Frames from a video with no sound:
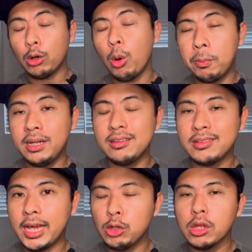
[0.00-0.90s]
opening
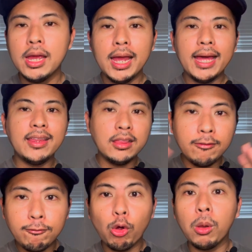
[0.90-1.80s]
stage and then the
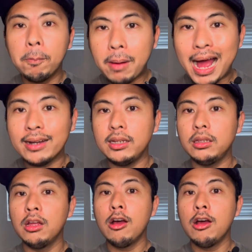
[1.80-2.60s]
full-bodied,